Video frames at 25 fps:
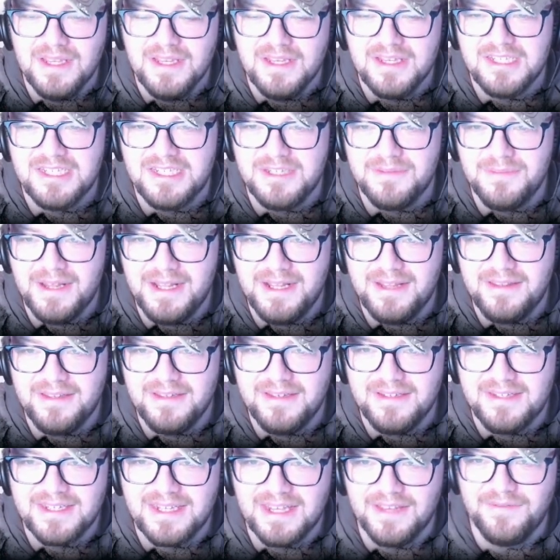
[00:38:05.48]
Samantha
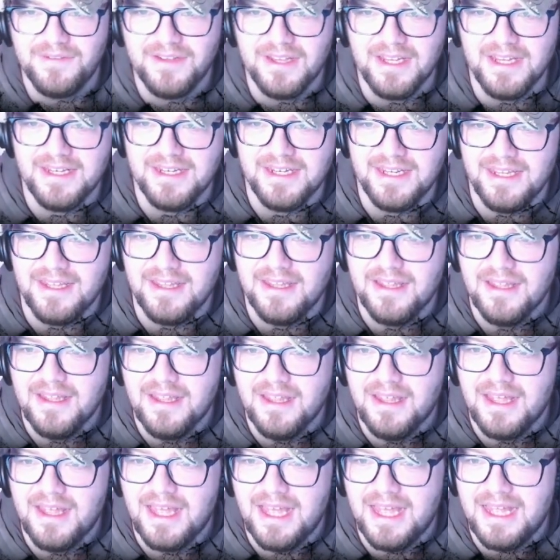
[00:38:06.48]
Scafidi,
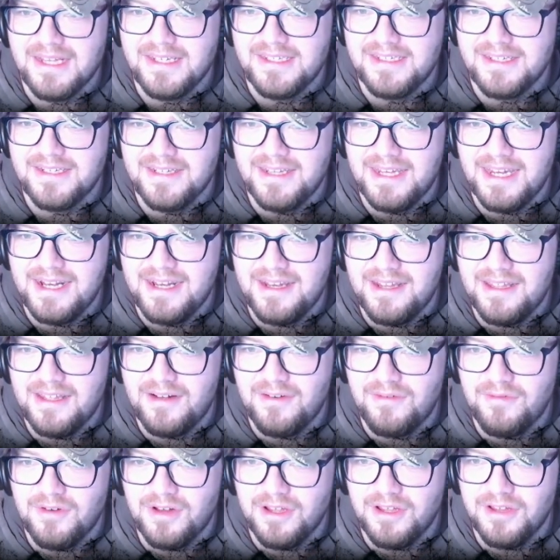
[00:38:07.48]
Antonella
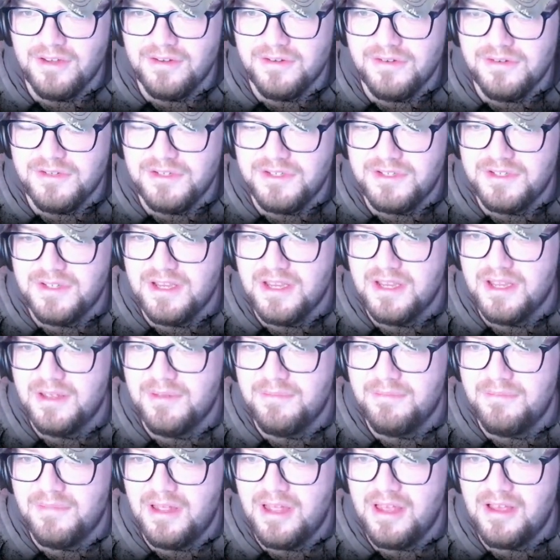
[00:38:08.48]
Rose,
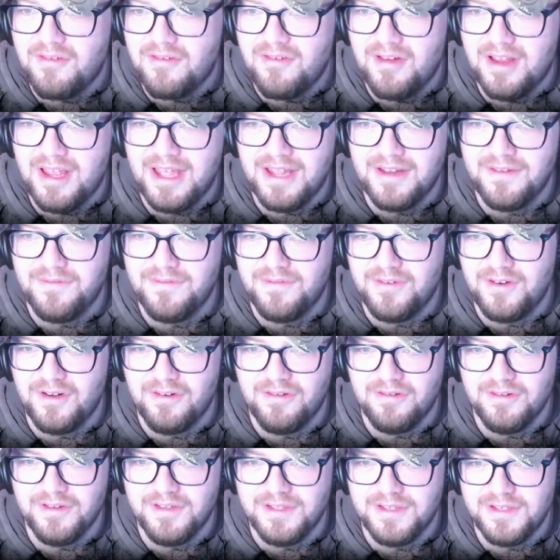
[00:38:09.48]
Margaret Ann
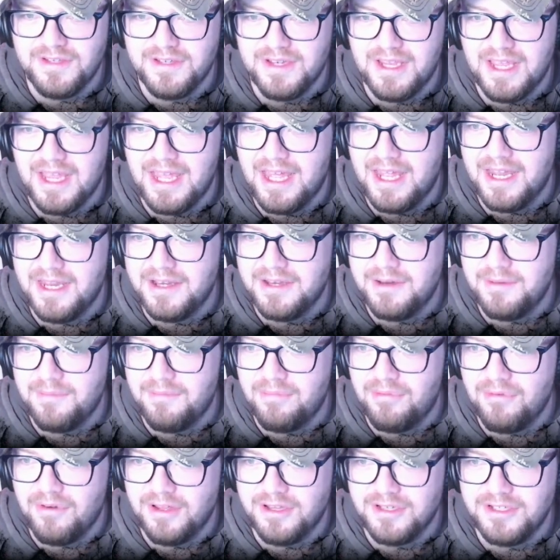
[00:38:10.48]
Florence, and
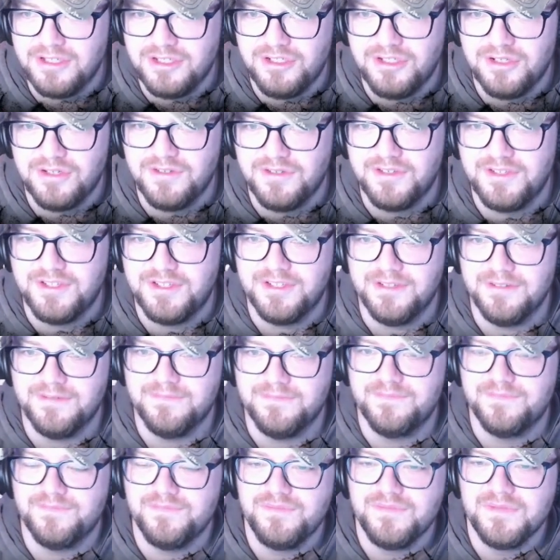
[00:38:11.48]
Bryce Johnson.
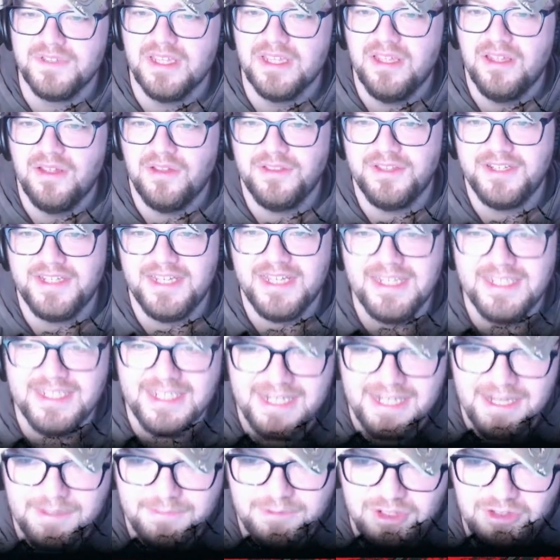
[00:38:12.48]
On the days
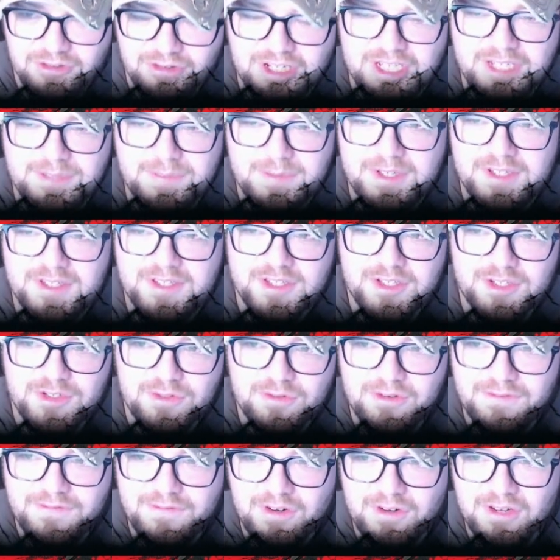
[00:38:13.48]
leading up to Christmas, the
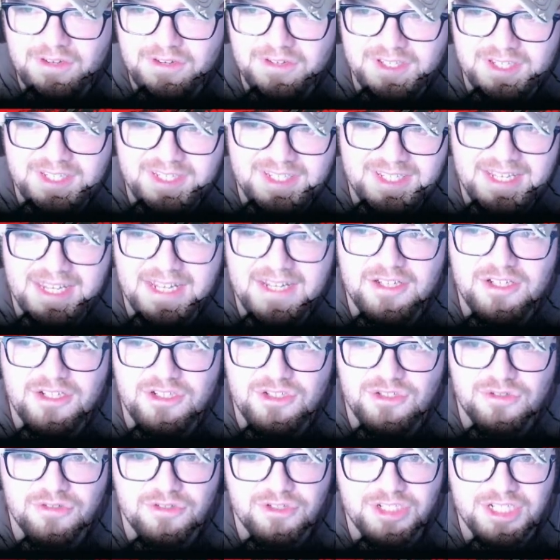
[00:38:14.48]
story follows Sienna
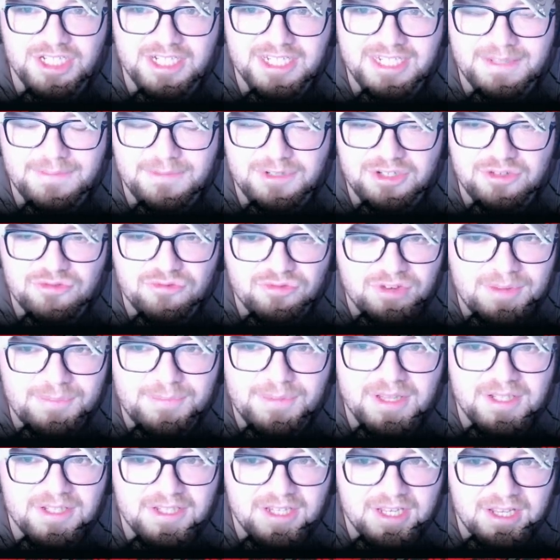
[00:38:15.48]
Shaw as she attempts to
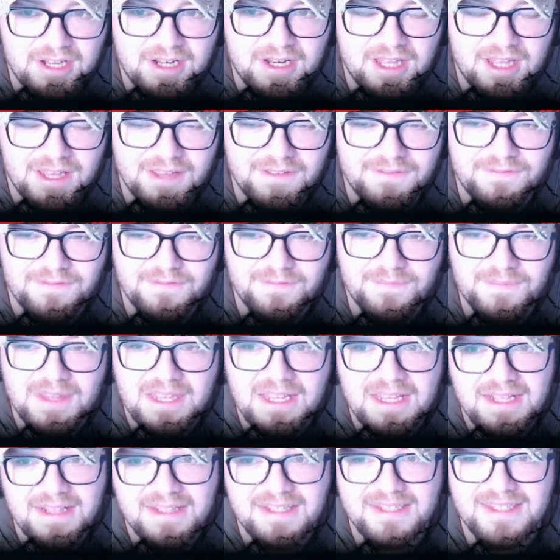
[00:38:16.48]
rebuild her life.
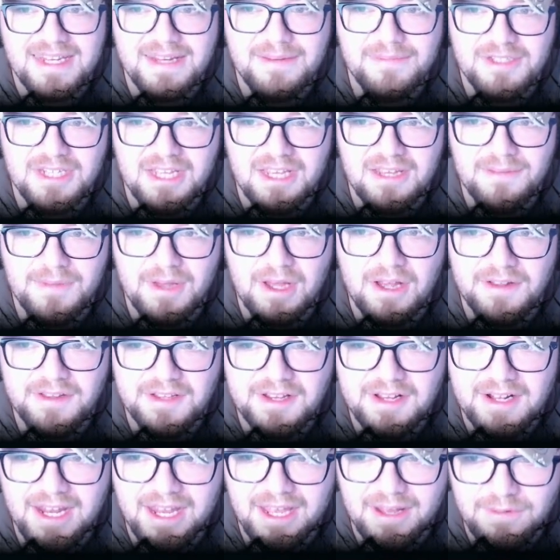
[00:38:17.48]
At the same time, Art the
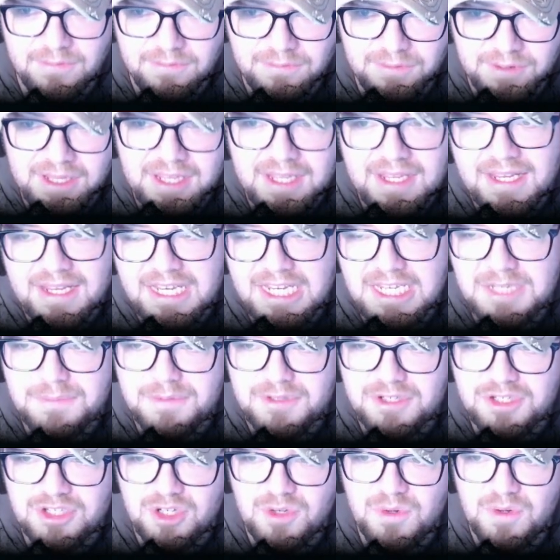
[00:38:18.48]
Clown is
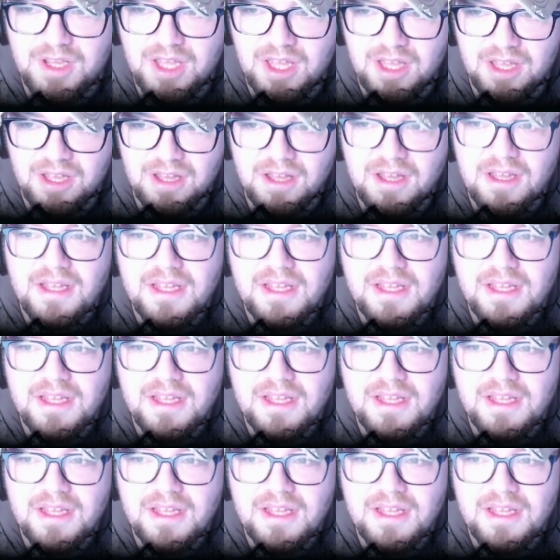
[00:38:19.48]
pursuing her